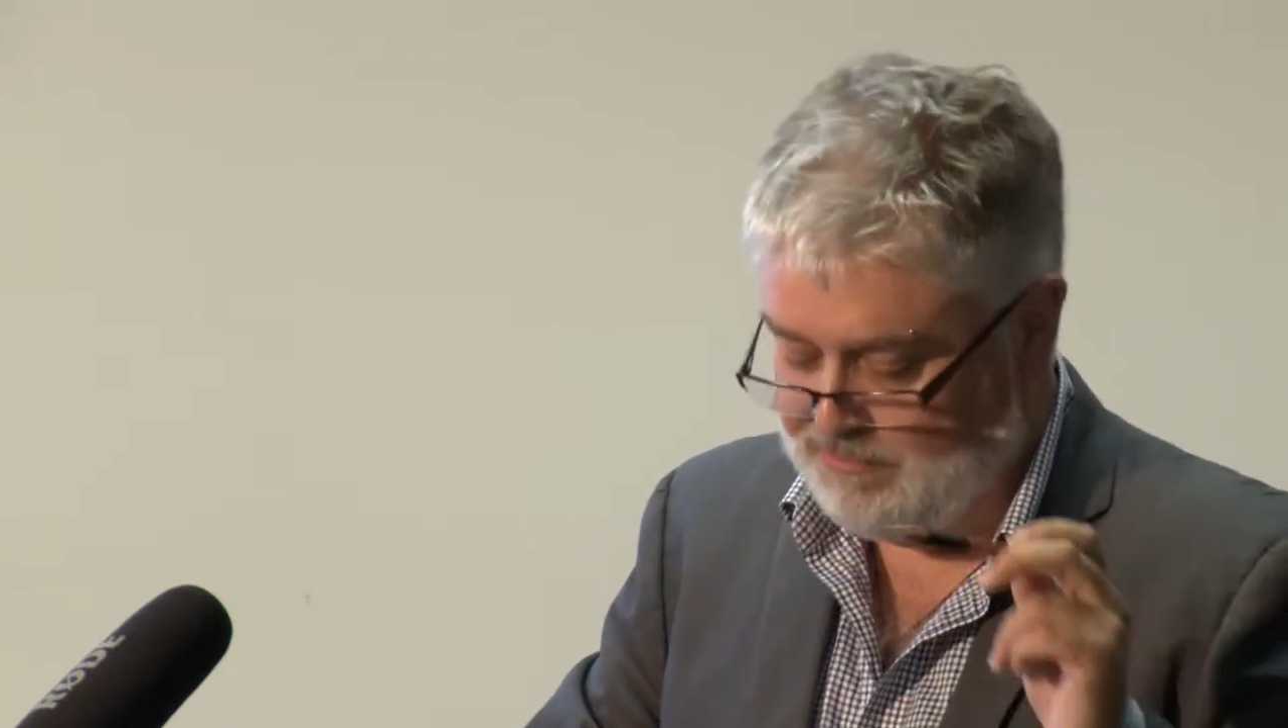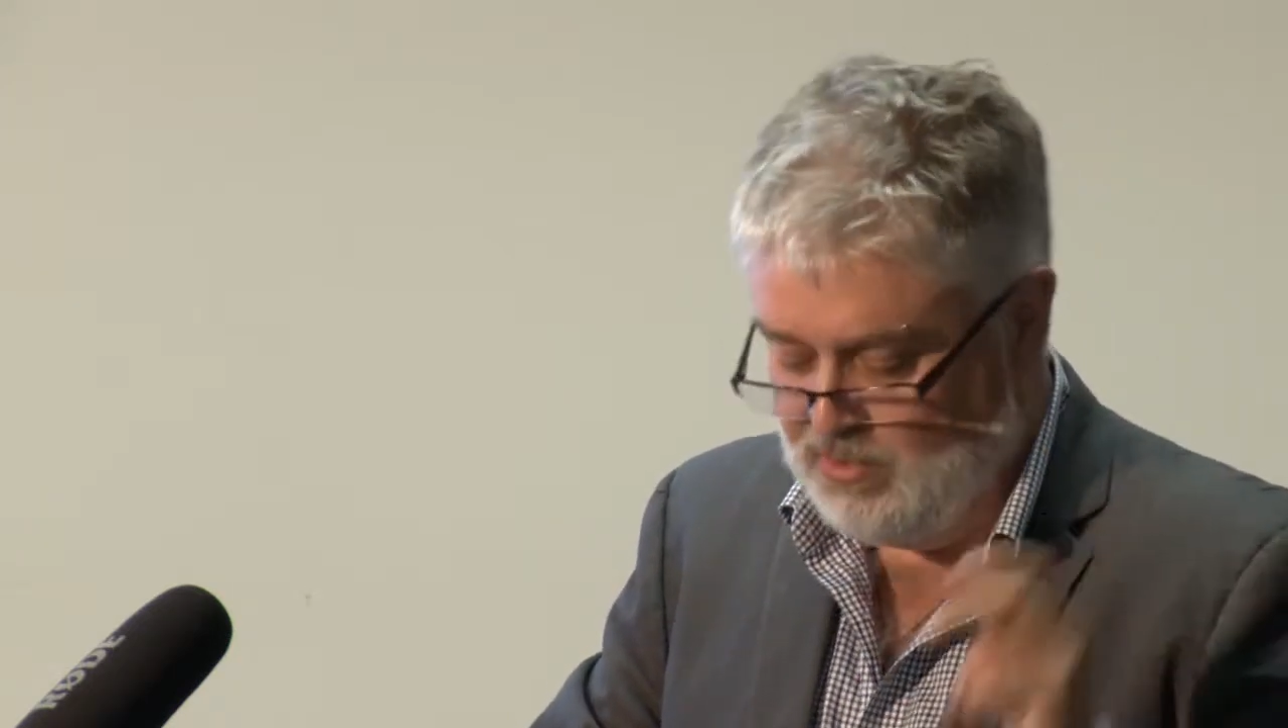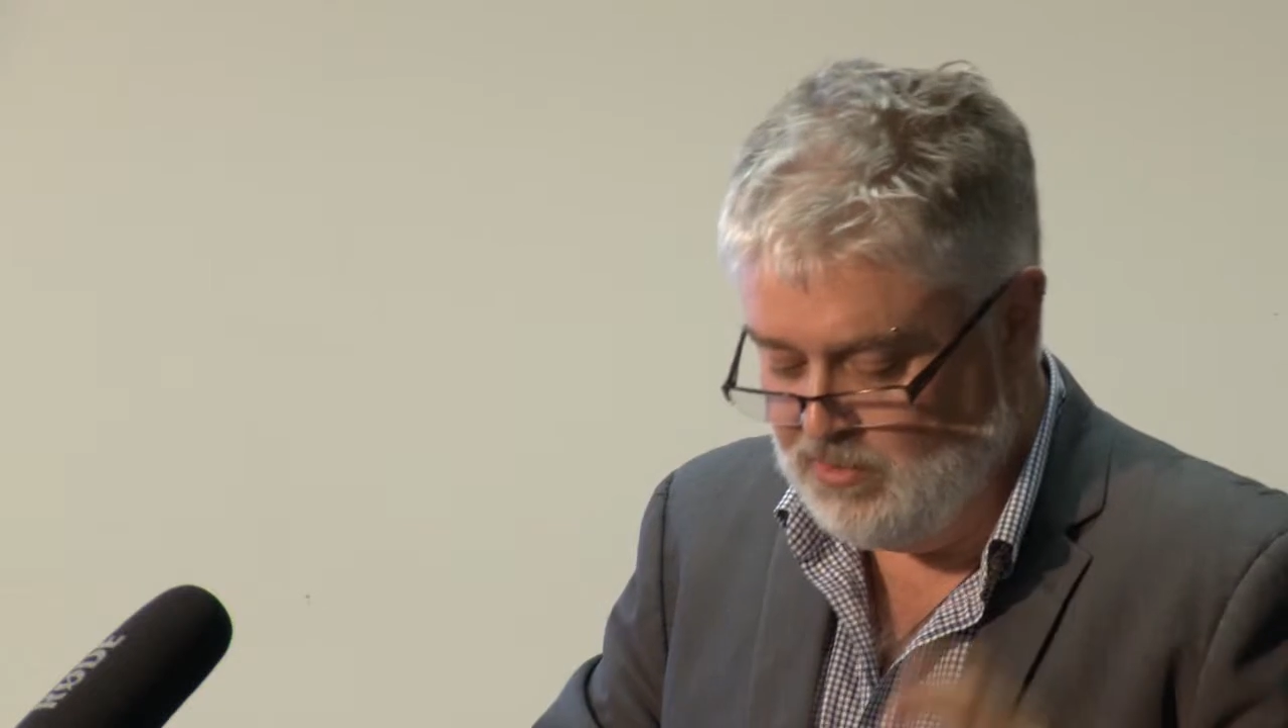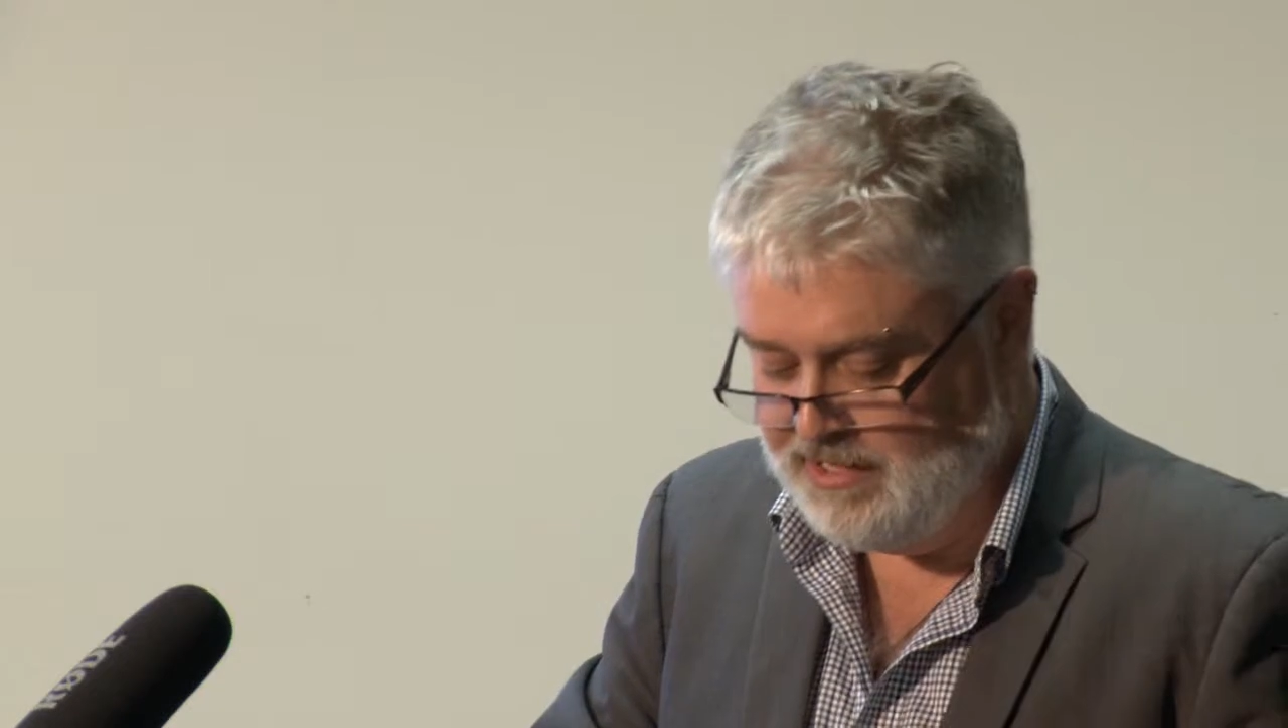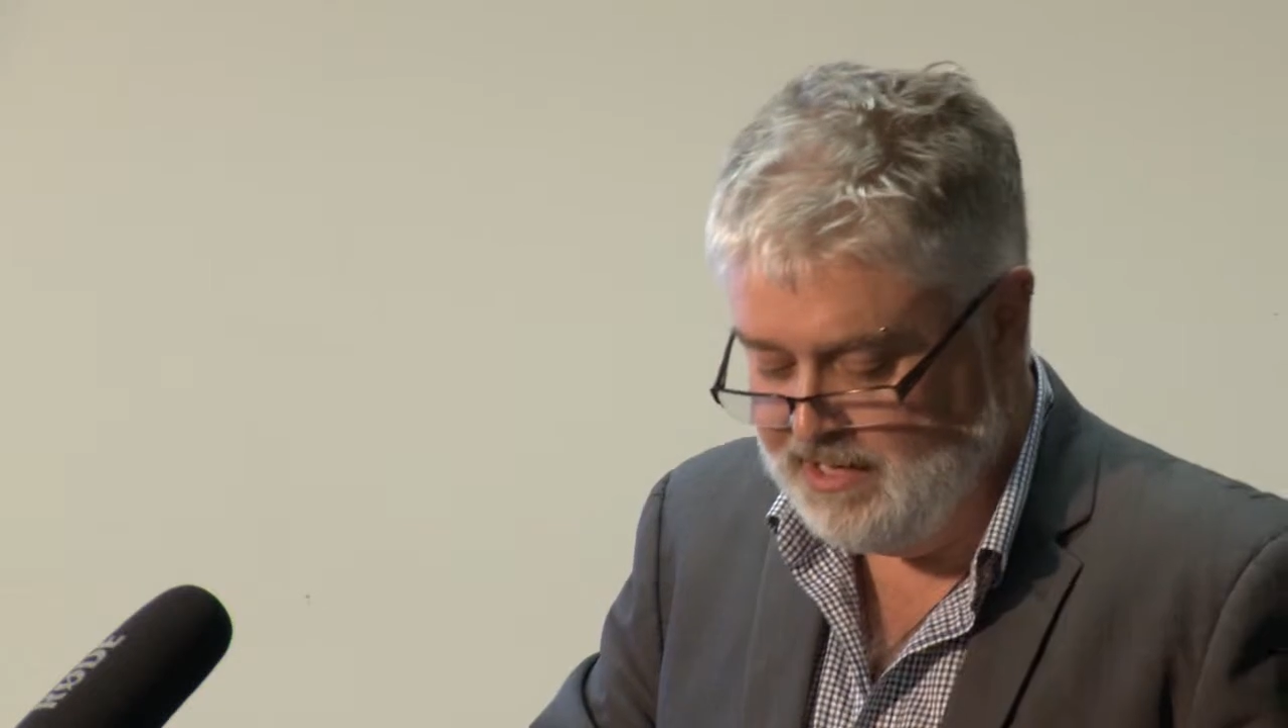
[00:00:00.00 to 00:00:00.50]

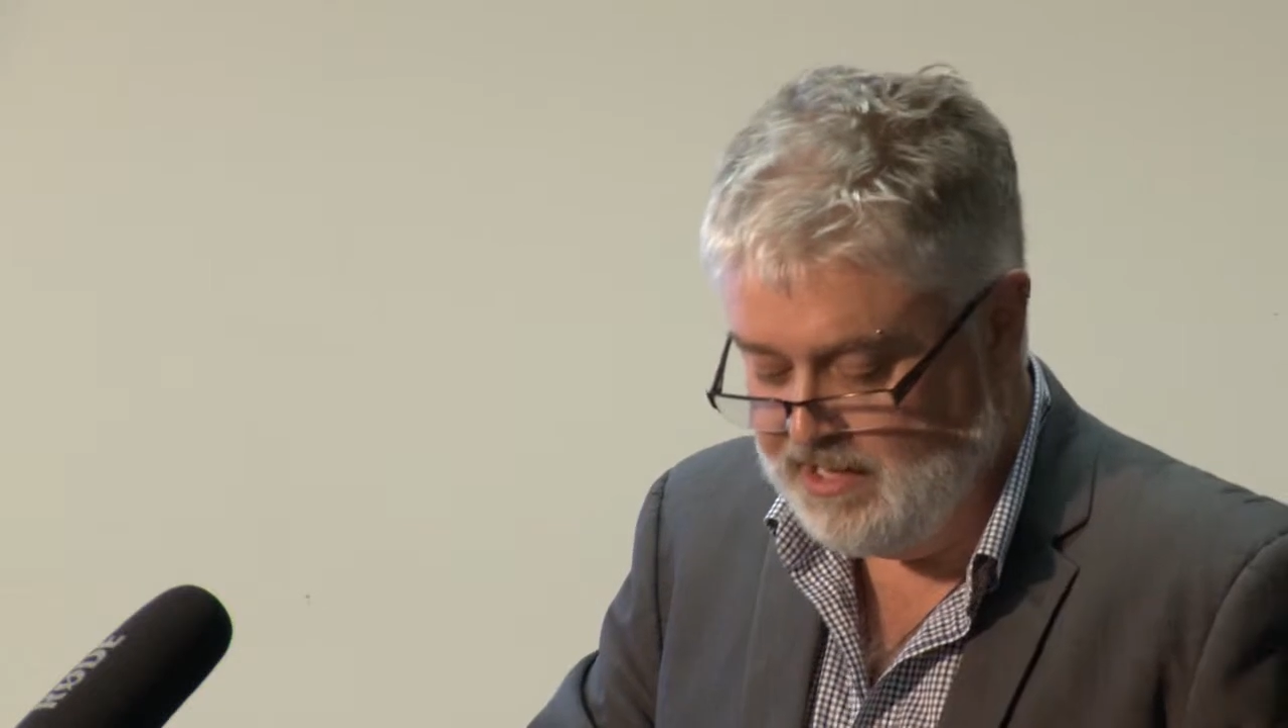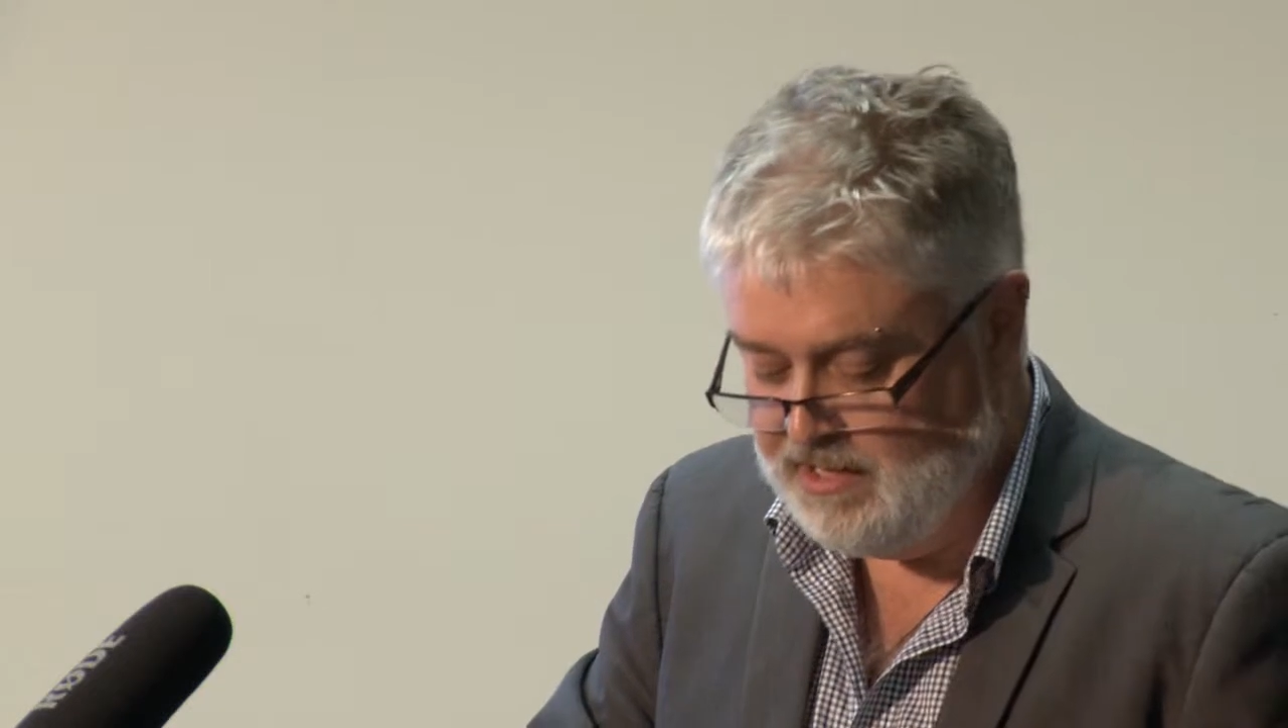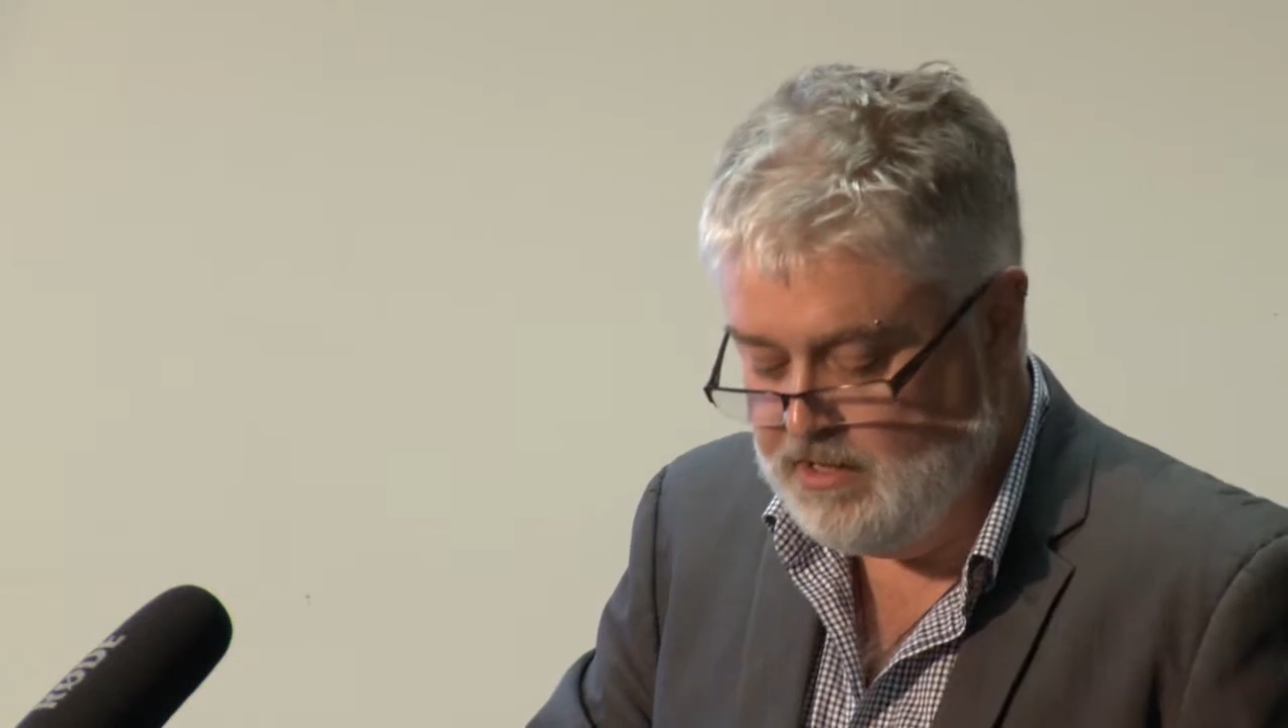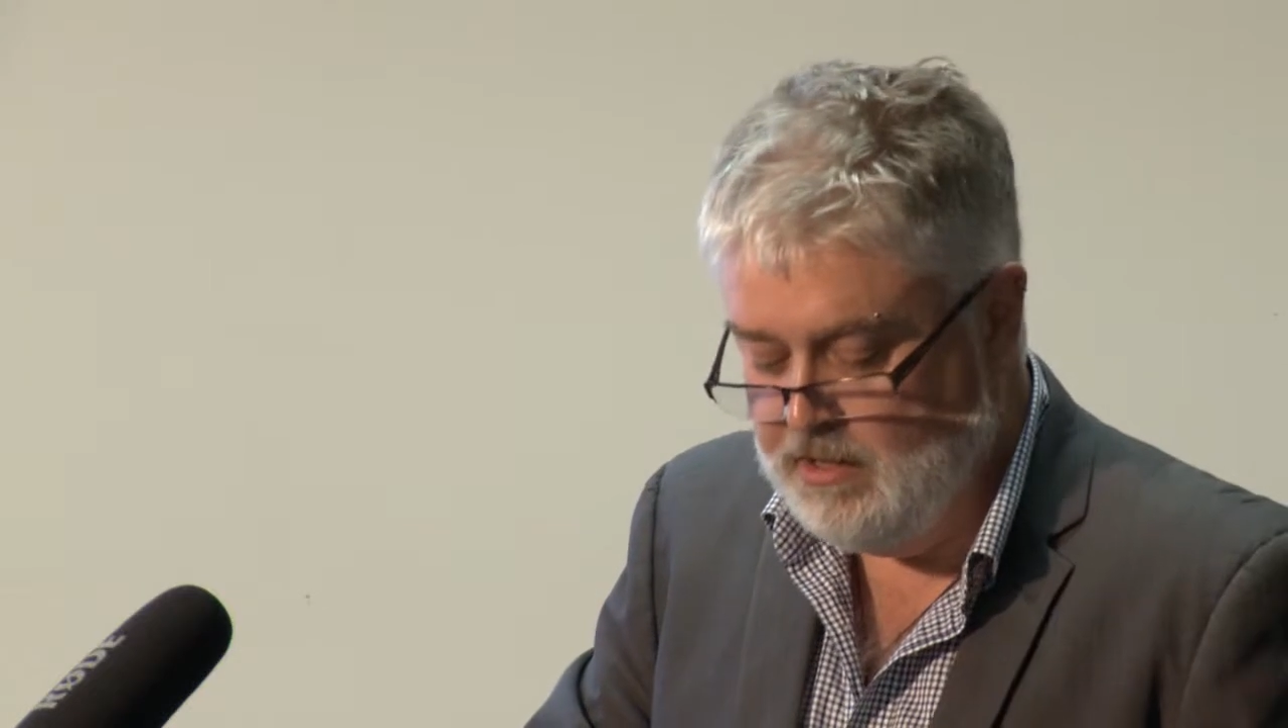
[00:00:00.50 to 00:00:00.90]
important here